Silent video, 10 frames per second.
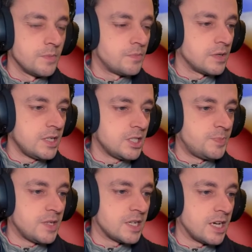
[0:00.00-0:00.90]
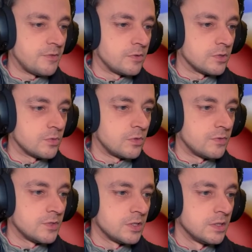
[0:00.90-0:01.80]
Please be careful,
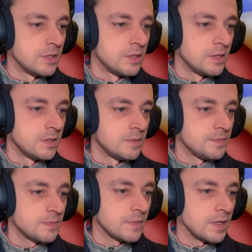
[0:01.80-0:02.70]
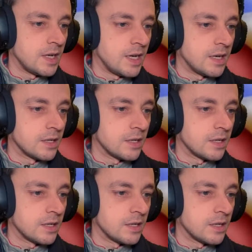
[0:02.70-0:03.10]
dwarves. Ah,